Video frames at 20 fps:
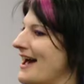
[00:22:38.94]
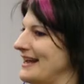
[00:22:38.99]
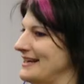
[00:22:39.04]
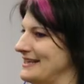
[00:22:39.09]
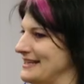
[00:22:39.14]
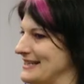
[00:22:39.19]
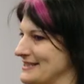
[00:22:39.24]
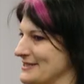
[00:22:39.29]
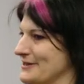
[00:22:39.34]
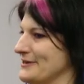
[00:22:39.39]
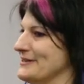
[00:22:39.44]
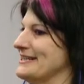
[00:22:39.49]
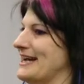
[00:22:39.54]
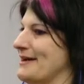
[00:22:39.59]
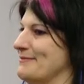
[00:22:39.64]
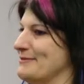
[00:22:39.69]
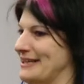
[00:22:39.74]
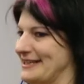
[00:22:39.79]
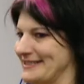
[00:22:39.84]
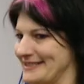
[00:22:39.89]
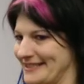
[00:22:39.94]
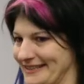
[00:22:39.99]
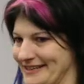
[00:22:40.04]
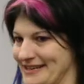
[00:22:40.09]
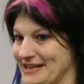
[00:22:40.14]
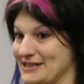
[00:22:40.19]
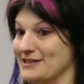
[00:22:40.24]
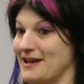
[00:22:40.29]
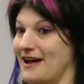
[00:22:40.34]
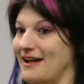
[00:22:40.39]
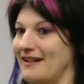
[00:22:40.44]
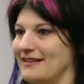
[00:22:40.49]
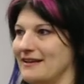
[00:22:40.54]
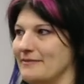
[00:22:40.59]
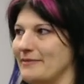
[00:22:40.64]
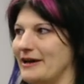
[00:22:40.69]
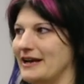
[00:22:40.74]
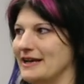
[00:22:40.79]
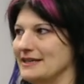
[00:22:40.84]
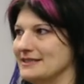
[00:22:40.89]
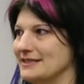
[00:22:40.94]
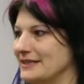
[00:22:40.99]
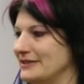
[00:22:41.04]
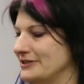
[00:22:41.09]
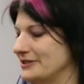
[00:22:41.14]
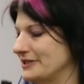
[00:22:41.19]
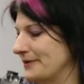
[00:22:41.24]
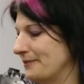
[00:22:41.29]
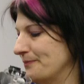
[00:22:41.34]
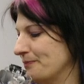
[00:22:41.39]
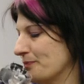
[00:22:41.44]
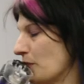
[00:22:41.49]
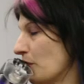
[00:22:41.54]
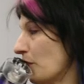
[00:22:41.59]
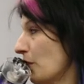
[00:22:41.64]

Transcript: ideas are a dime a dozen. It's all about execution